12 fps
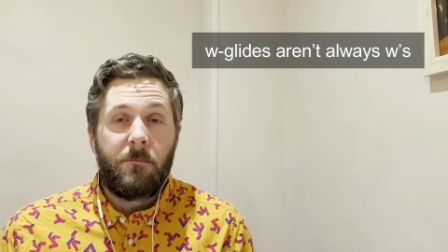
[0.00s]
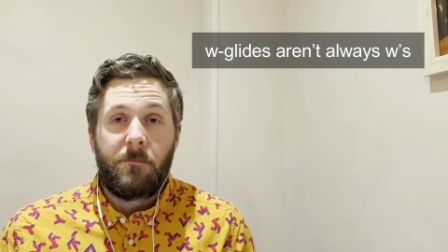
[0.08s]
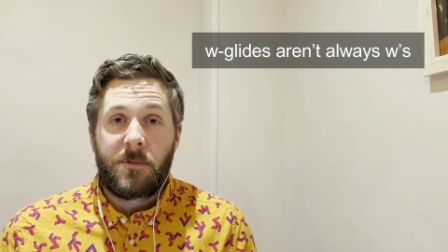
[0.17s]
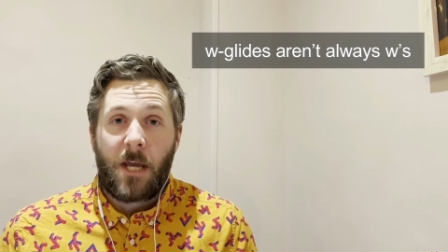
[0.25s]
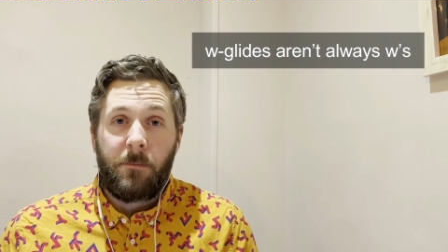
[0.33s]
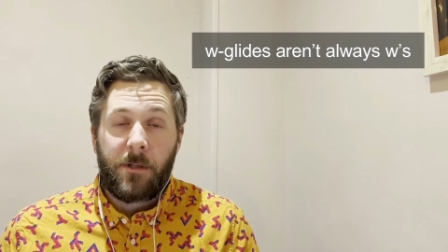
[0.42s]

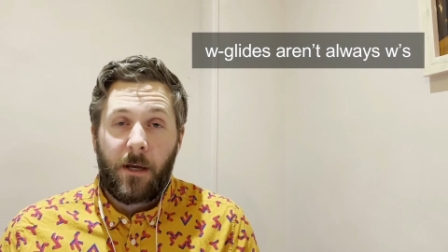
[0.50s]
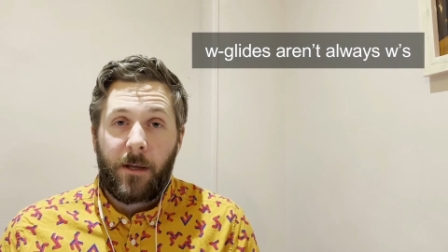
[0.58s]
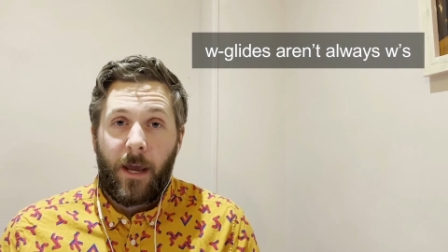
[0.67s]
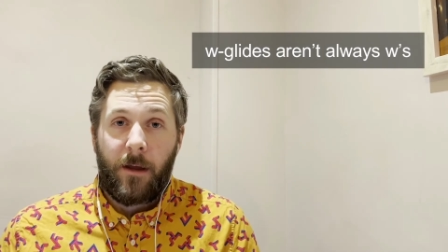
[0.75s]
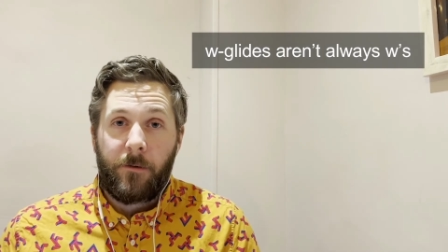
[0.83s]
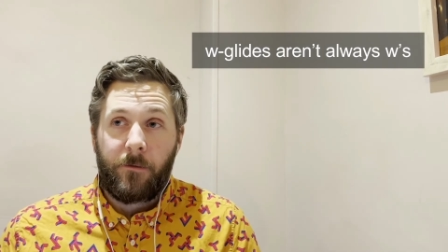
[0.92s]
Same thing
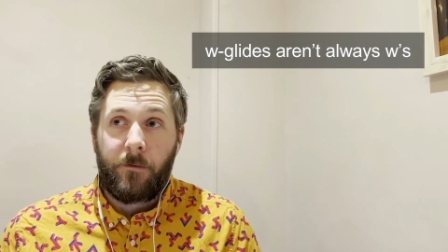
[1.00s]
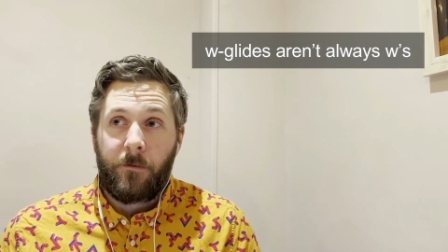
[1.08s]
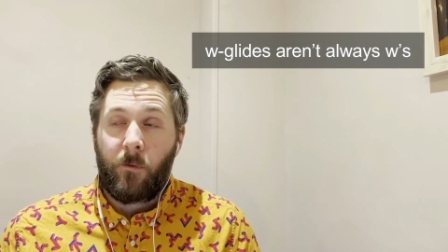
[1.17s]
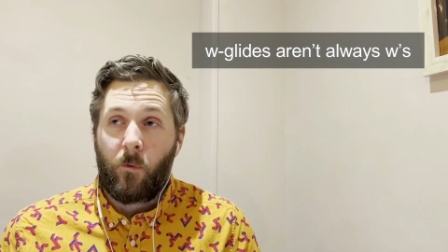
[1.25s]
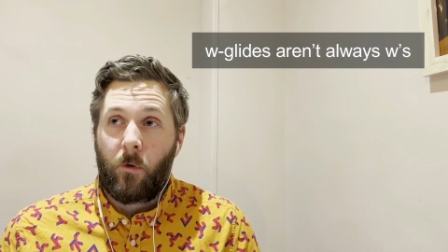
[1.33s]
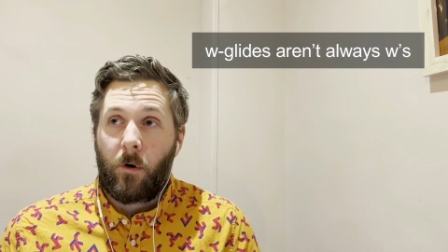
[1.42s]
again
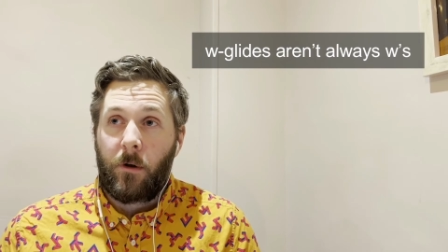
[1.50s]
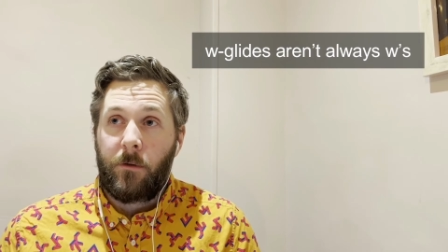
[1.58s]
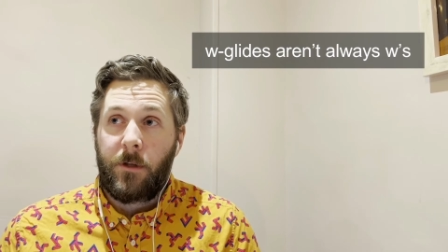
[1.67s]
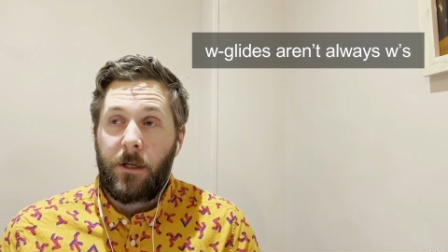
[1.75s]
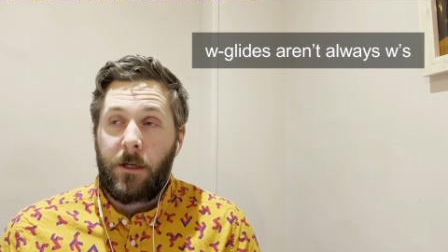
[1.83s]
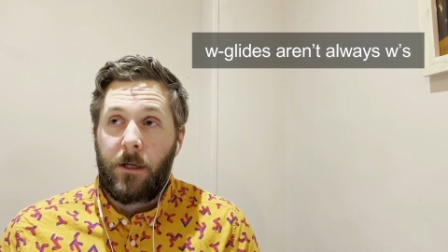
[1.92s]
for
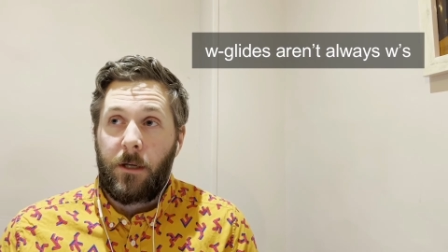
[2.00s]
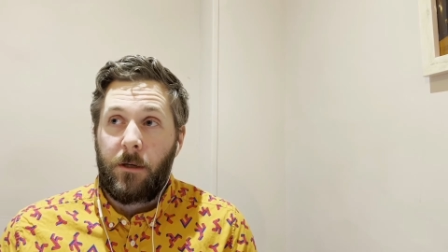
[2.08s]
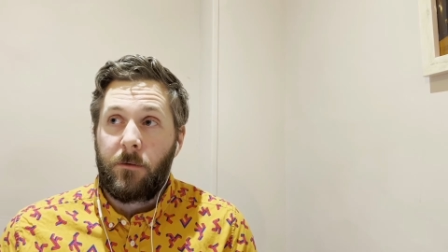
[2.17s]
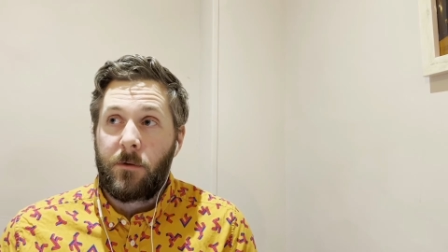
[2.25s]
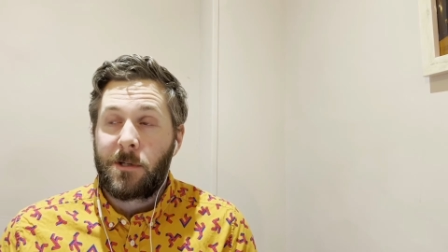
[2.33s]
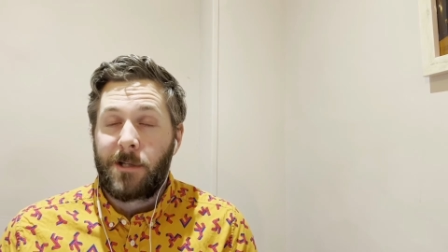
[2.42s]
the
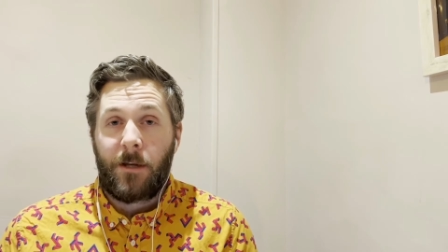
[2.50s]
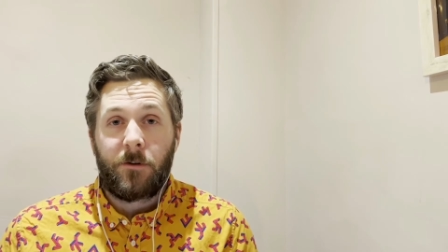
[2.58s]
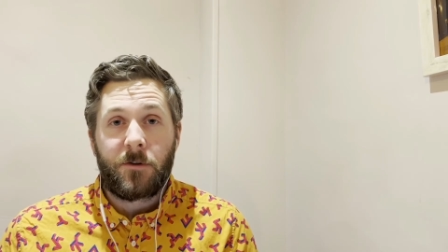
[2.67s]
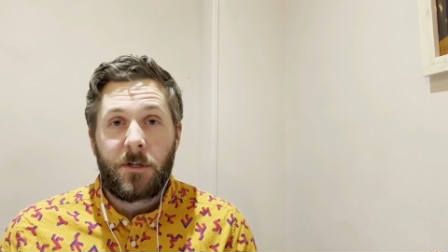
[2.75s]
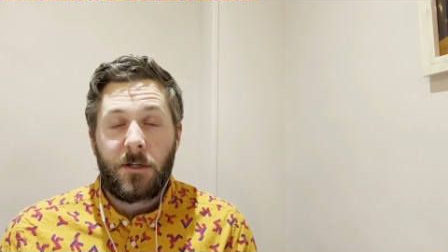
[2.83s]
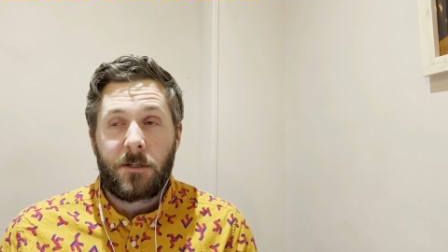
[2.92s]
slender
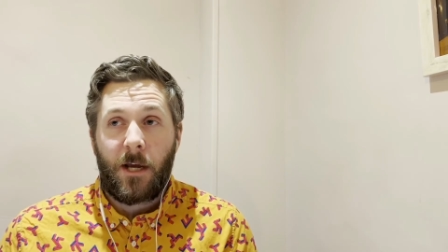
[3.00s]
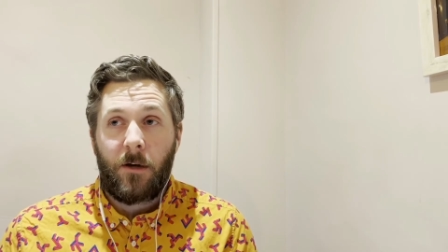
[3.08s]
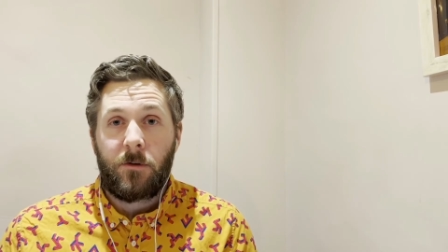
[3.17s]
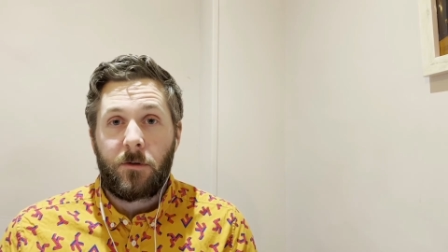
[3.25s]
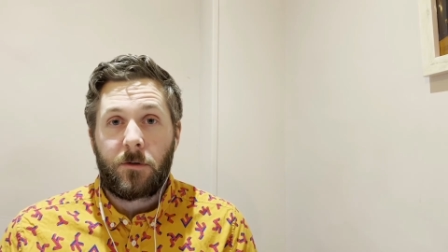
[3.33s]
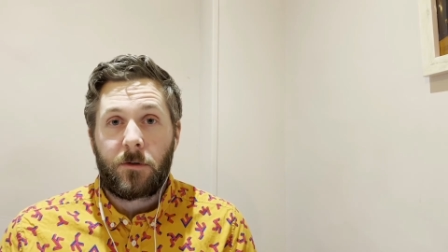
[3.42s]
C
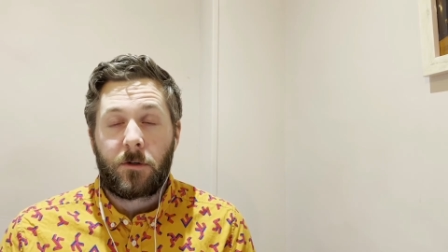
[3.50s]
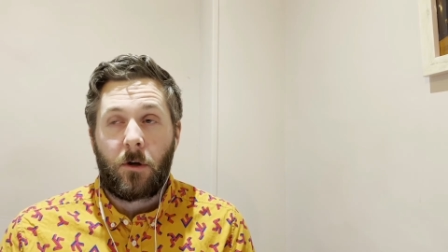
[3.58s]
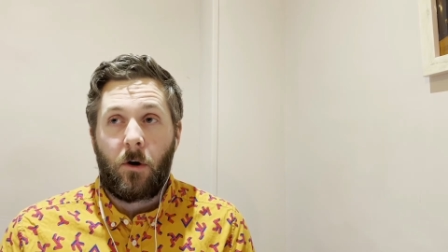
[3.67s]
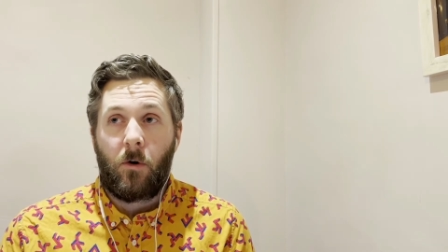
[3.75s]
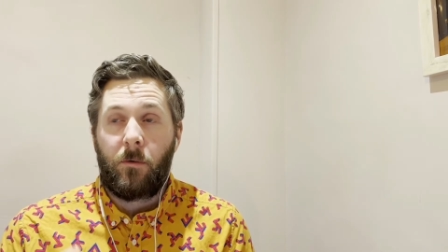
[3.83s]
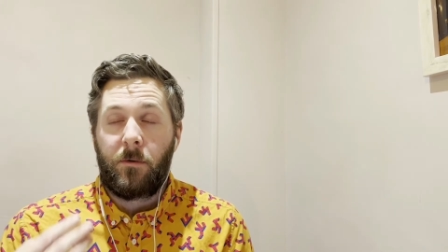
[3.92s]
sound.
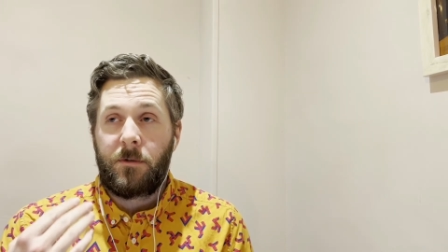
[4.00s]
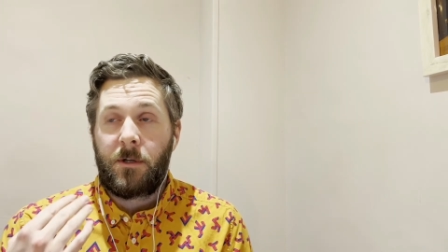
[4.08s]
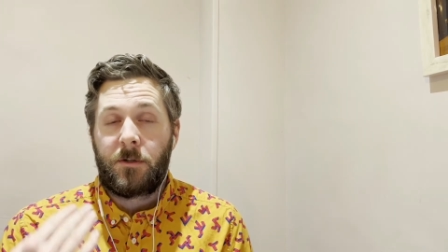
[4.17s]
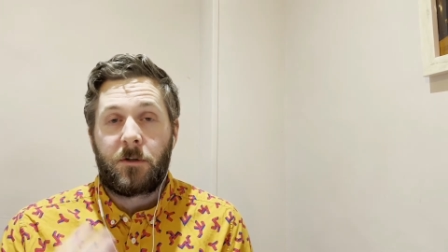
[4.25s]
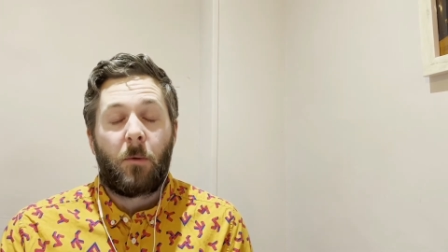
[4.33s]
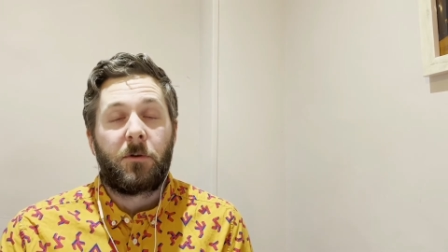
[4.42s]
So
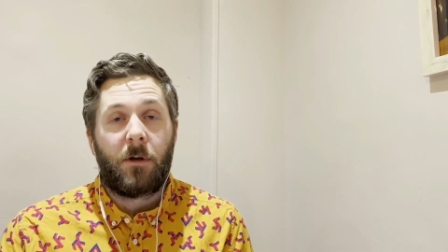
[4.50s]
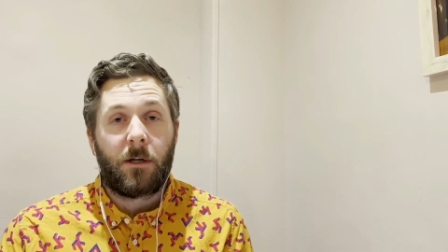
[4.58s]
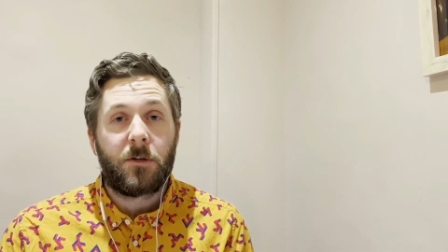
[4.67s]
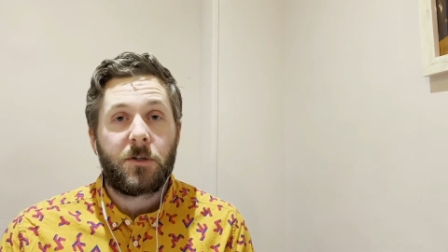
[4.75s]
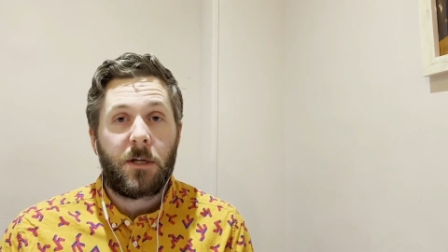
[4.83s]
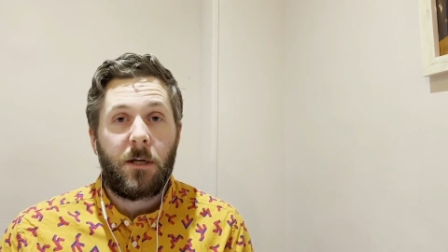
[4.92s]
to start with your
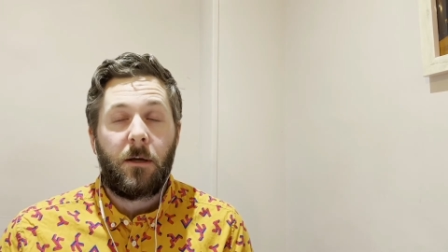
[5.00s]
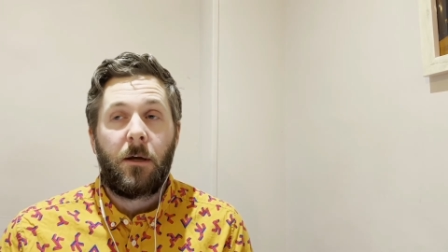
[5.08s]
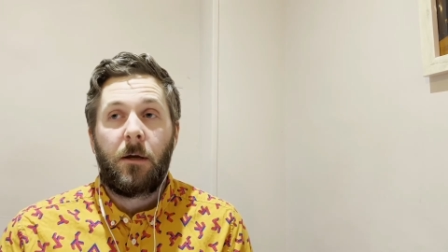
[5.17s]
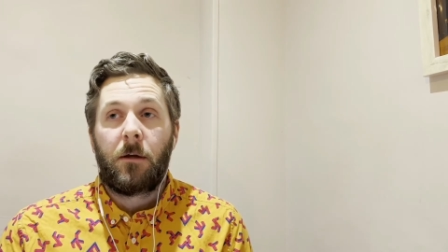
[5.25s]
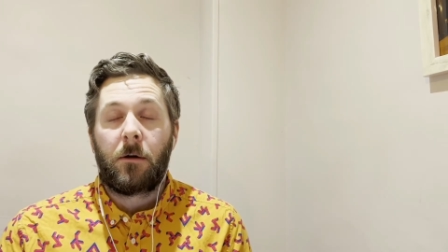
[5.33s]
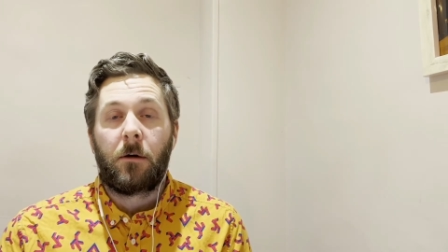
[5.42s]
English C,
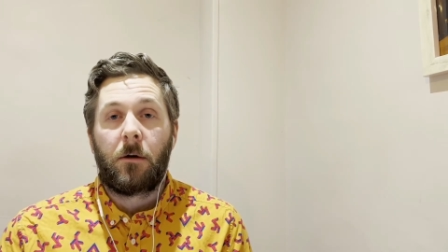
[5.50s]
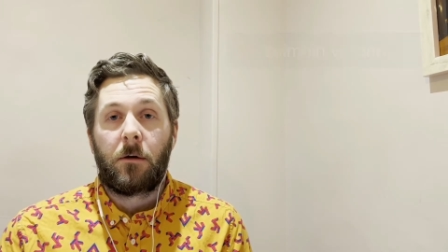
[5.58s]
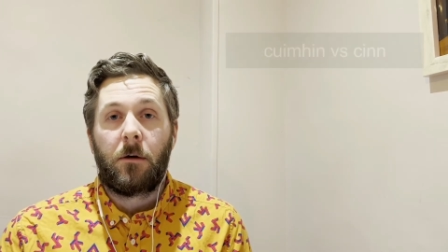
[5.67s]
k,